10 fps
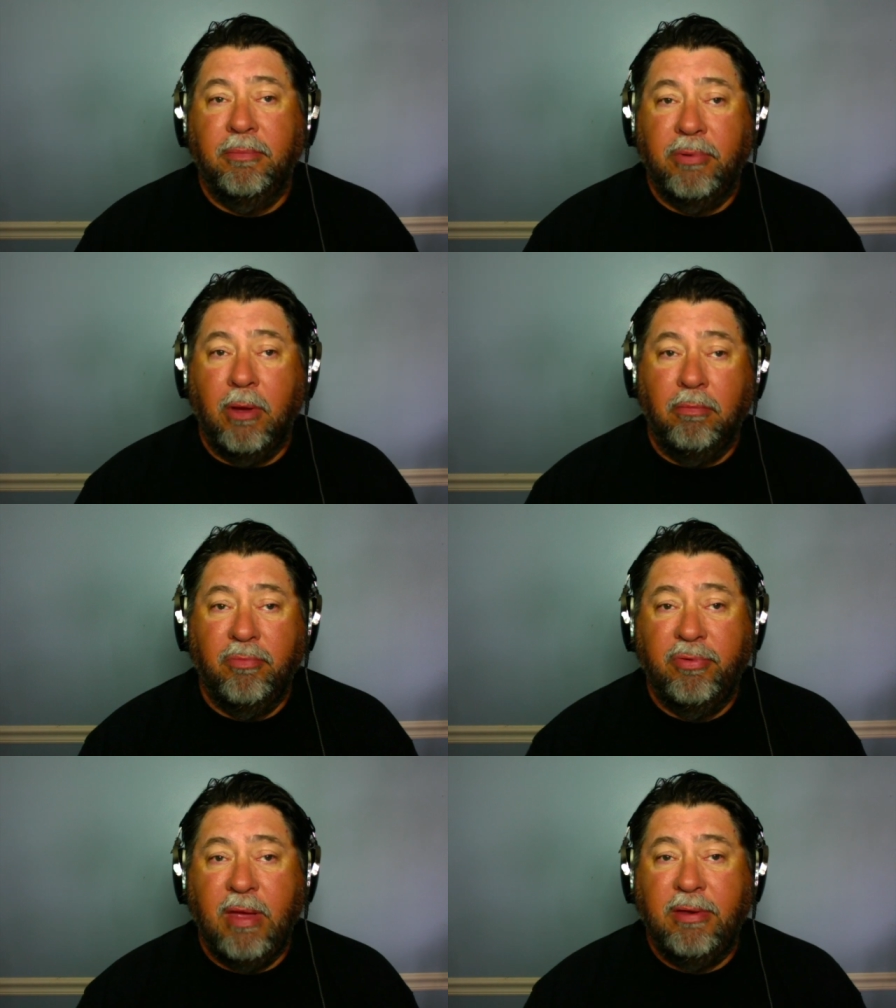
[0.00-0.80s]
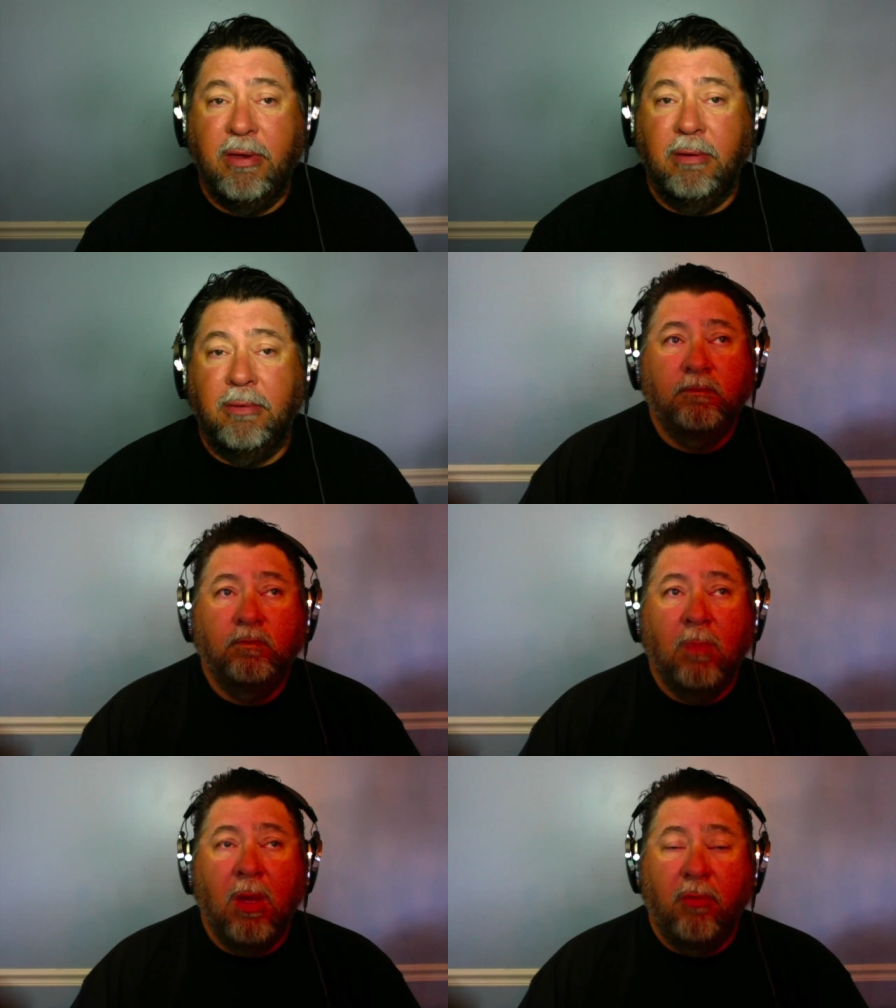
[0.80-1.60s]
So stay tuned.
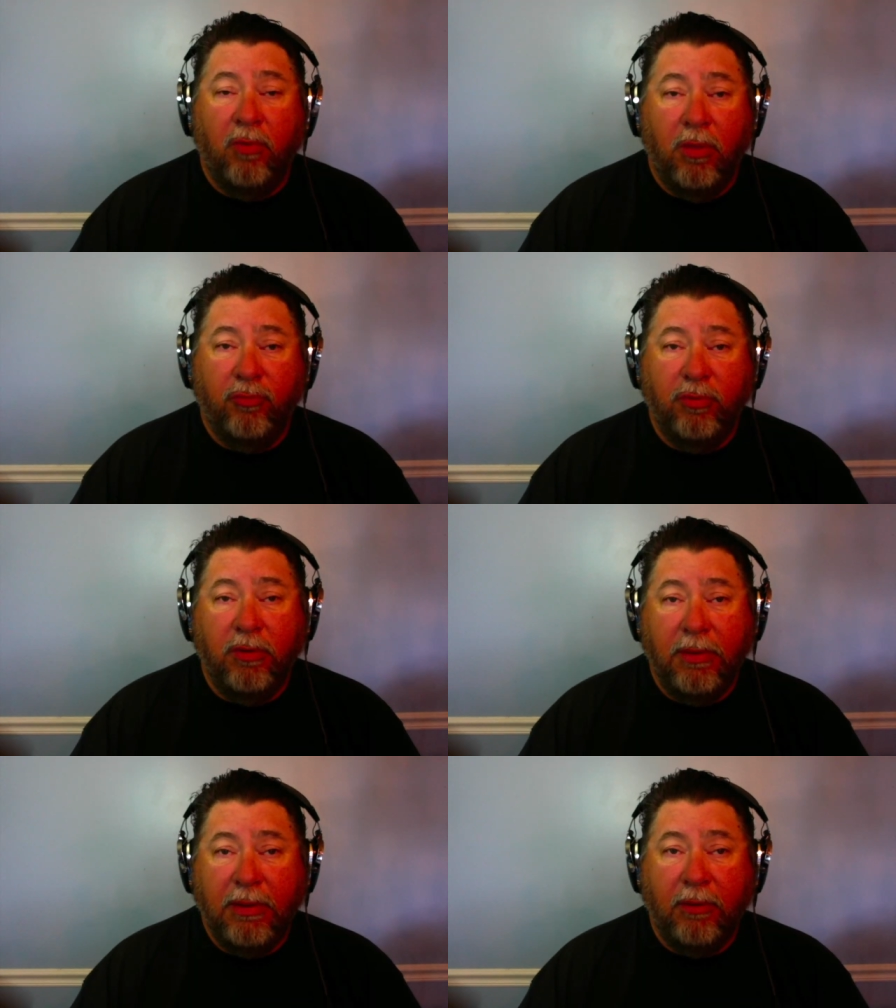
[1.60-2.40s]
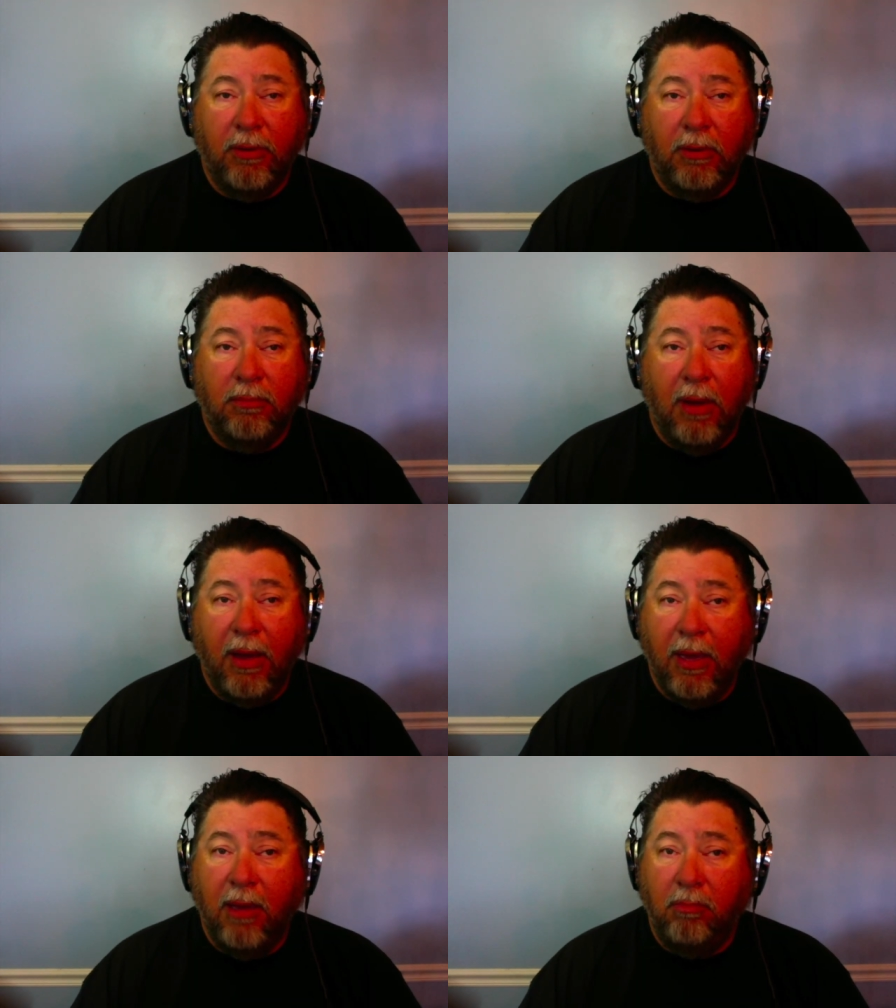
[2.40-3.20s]
For those of you that don't know,
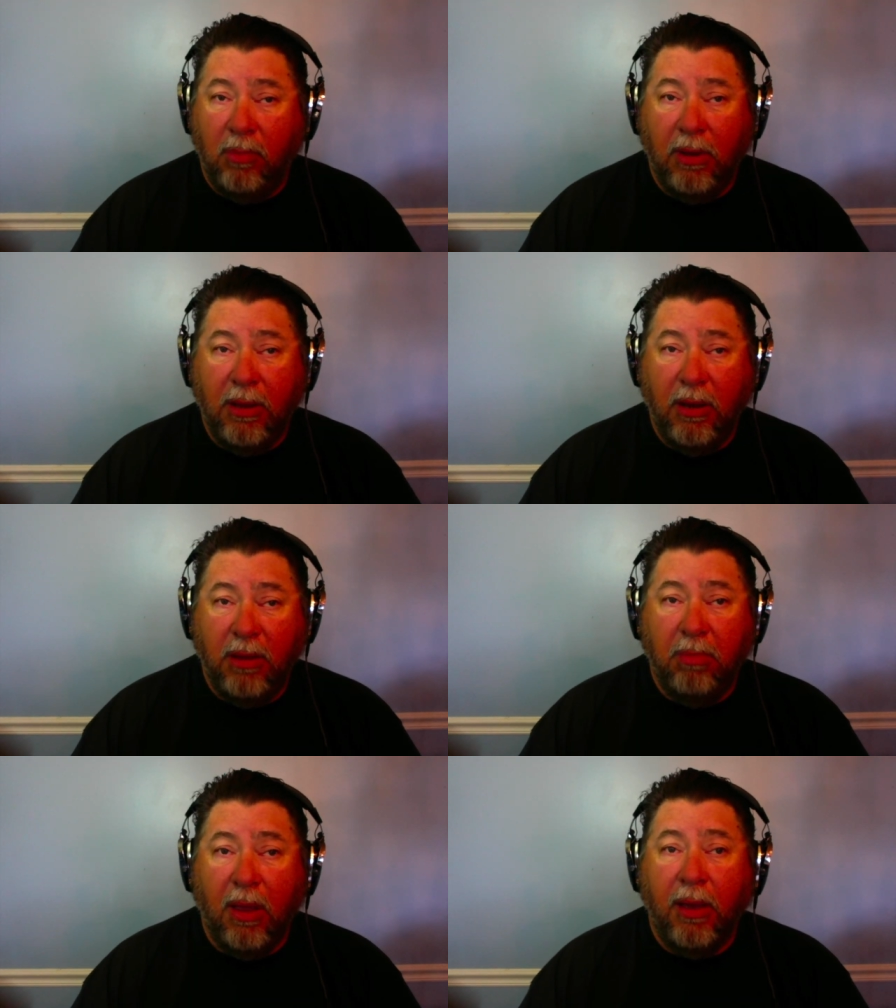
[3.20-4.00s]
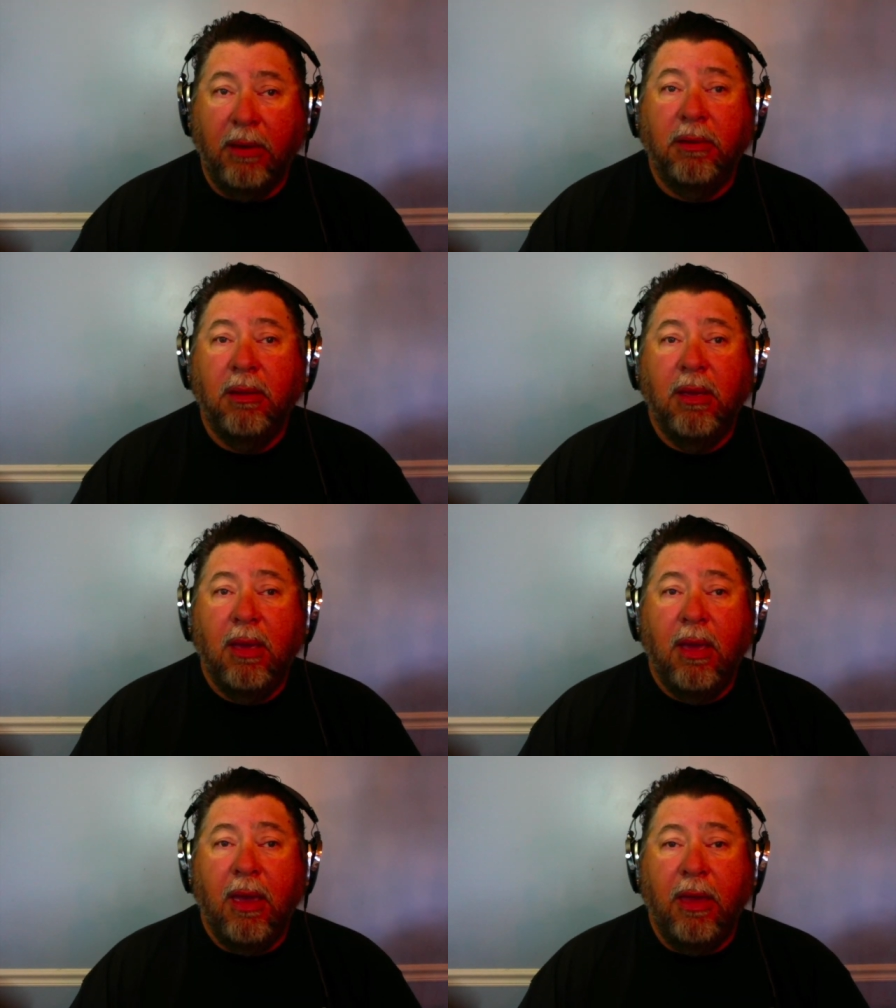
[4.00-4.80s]
I am legally blind
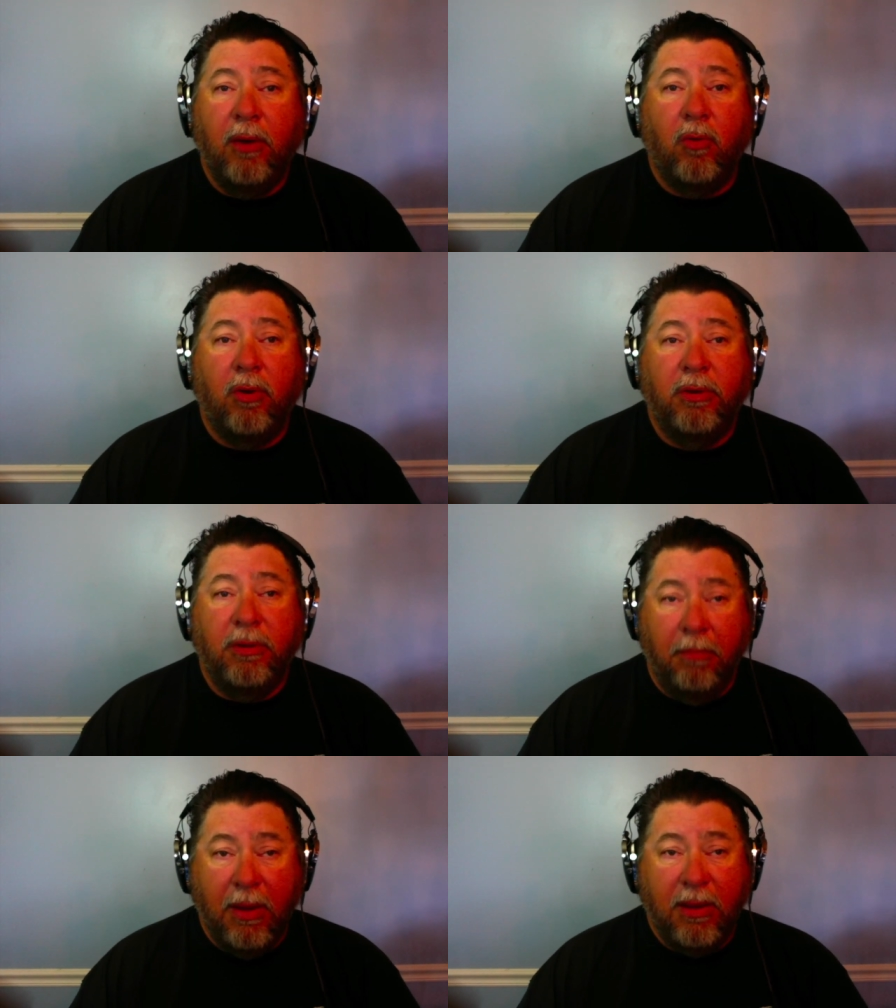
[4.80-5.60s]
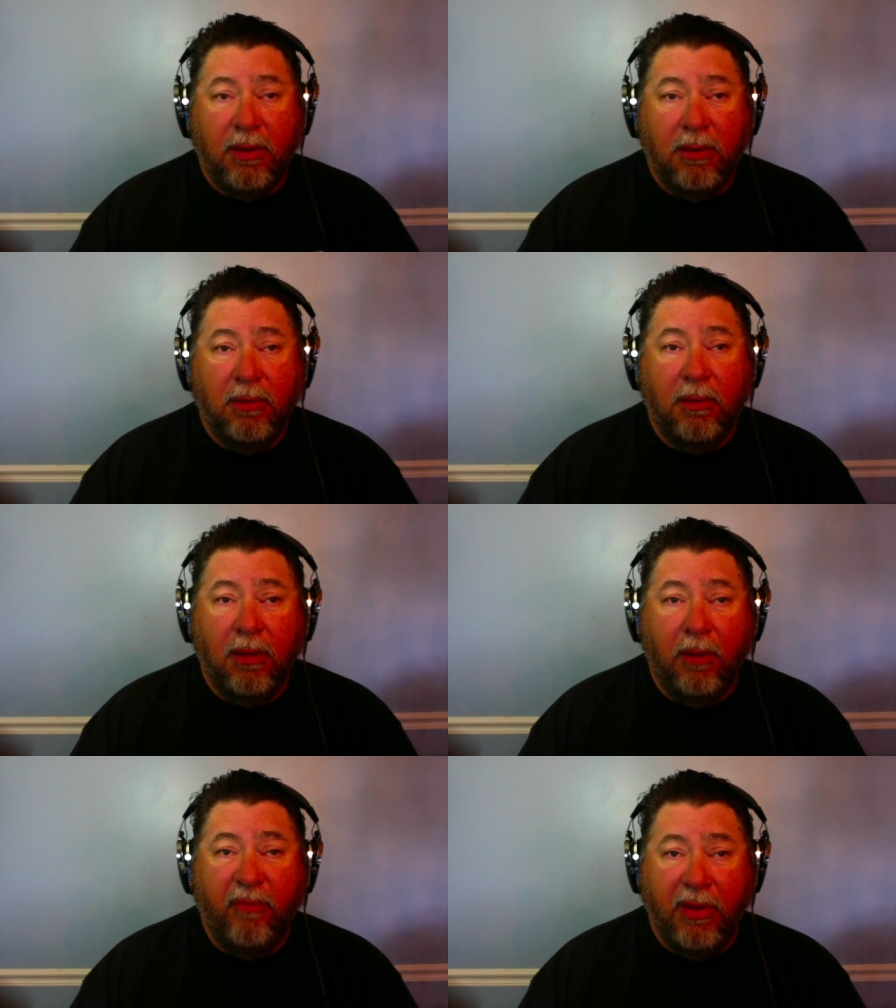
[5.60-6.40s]
and in order to make
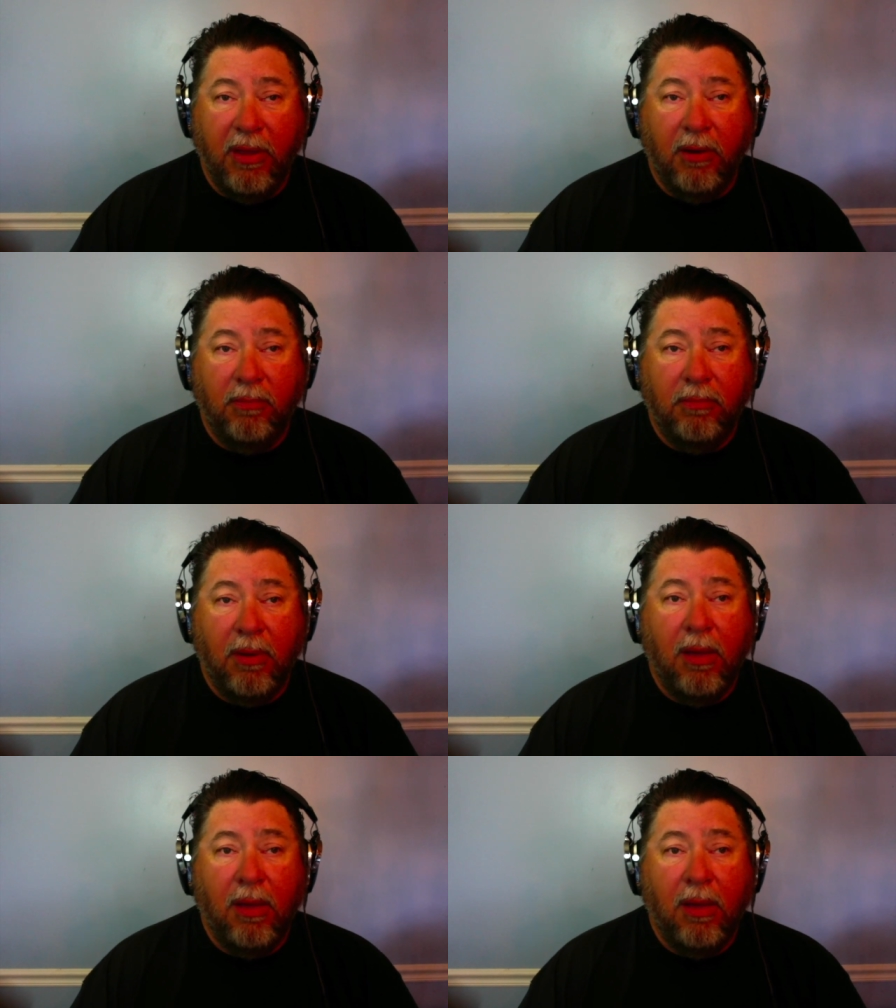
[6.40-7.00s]
a video,